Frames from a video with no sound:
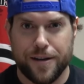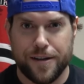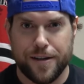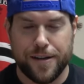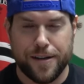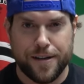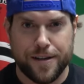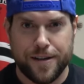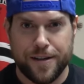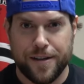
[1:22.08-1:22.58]

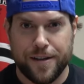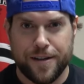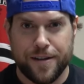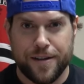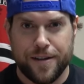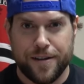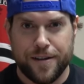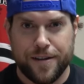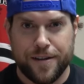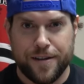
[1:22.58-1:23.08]

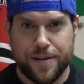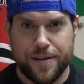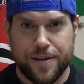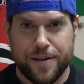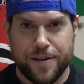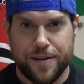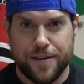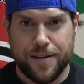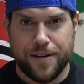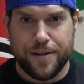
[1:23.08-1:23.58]

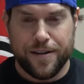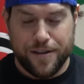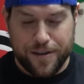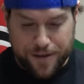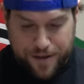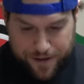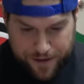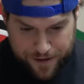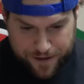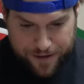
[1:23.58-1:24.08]

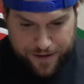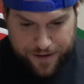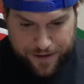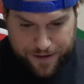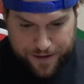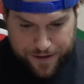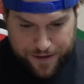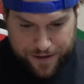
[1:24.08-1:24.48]
Nothing is said.